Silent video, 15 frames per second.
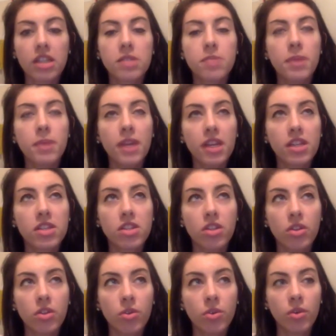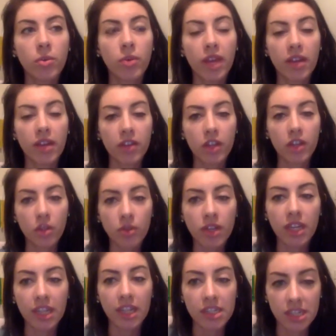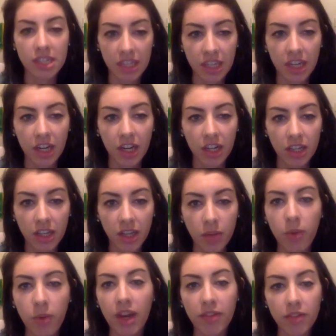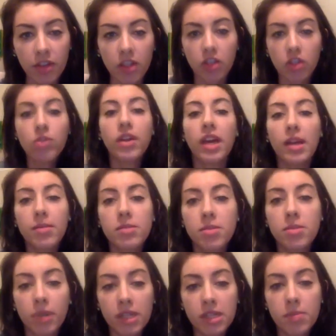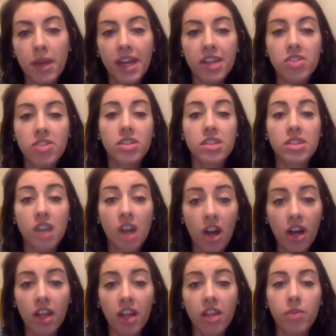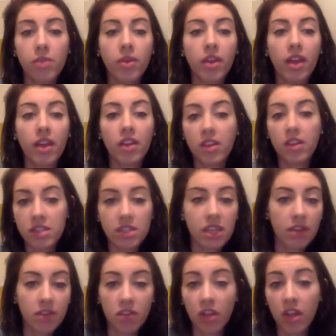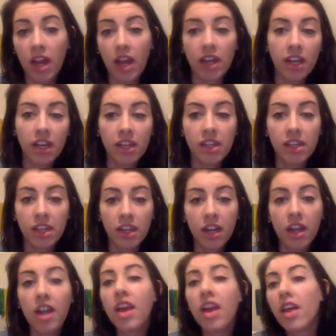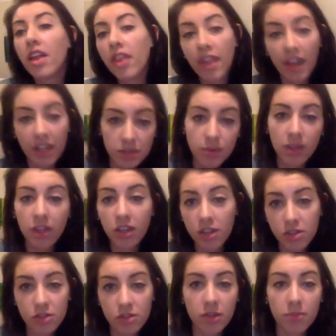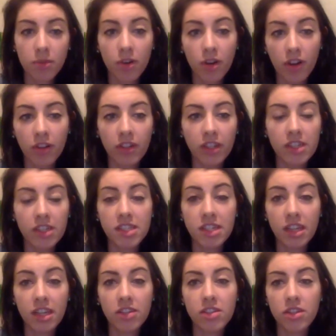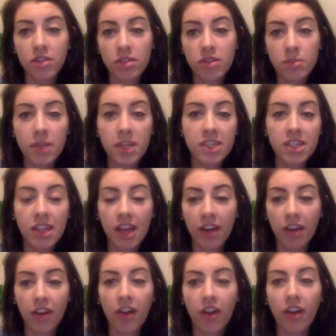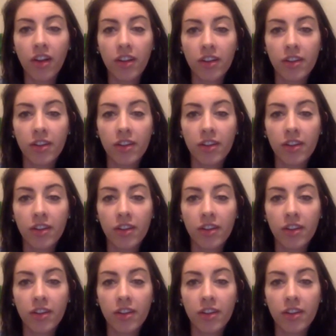to whatever you needed to hear. Like whatever you came to Britt's page and saw and you were like, this is everything I needed to hear. That's what your dream girl needs to hear. So speak to that girl.